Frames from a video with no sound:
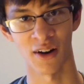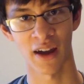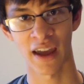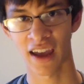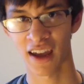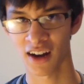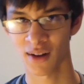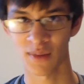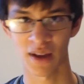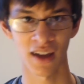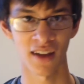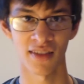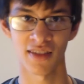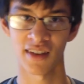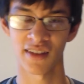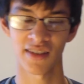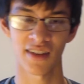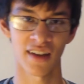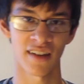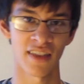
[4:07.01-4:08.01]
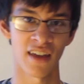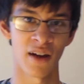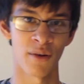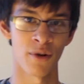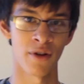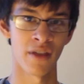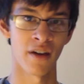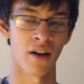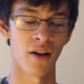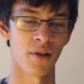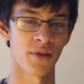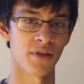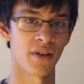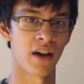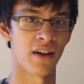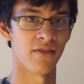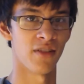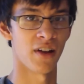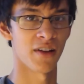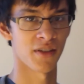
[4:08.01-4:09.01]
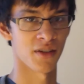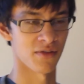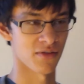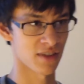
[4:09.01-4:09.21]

anime and things like that, where they also have lots of